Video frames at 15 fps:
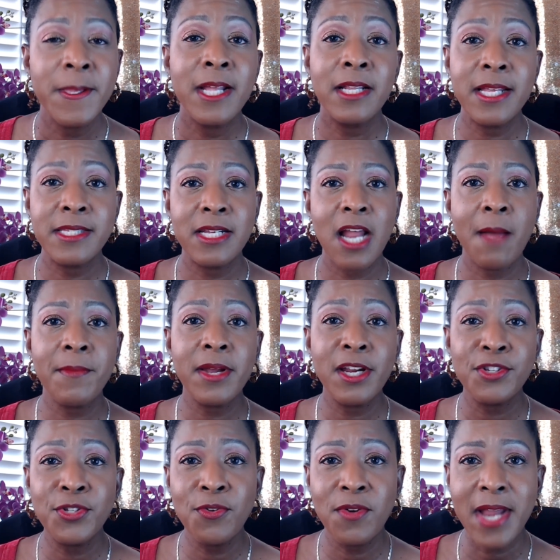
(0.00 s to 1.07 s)
Listen, I'm going to
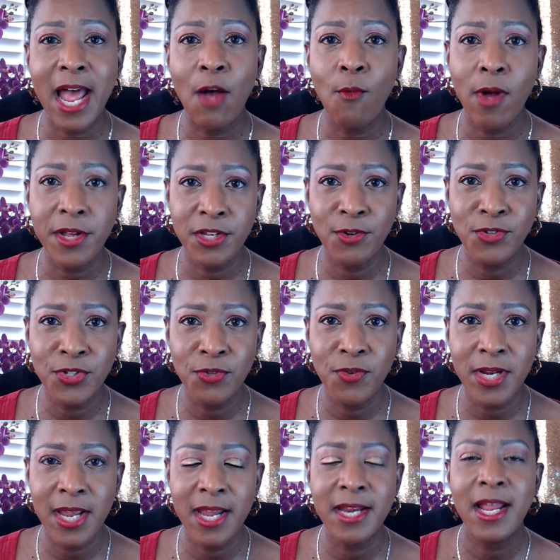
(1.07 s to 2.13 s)
tune out while you tune
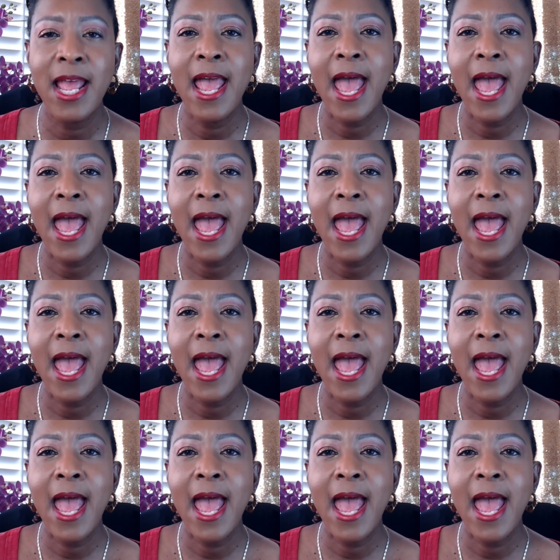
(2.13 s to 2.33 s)
in.